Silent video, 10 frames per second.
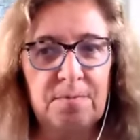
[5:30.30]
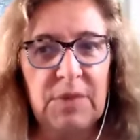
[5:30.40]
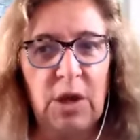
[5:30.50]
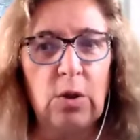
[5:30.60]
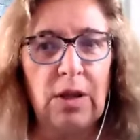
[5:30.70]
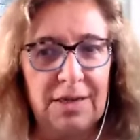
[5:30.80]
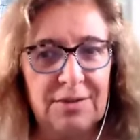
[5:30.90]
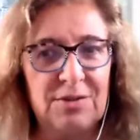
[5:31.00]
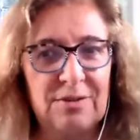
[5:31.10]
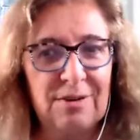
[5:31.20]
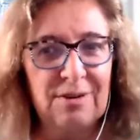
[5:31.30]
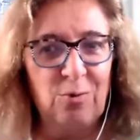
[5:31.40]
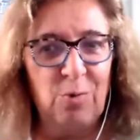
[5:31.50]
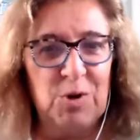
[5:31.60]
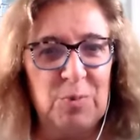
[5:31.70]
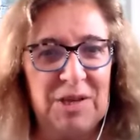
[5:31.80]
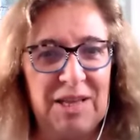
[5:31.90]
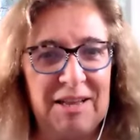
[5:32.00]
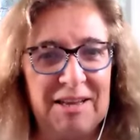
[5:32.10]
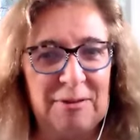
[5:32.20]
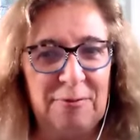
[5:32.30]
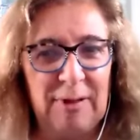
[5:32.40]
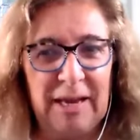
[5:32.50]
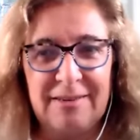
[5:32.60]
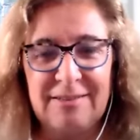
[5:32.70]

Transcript: airlines, when you'd be getting on the flight,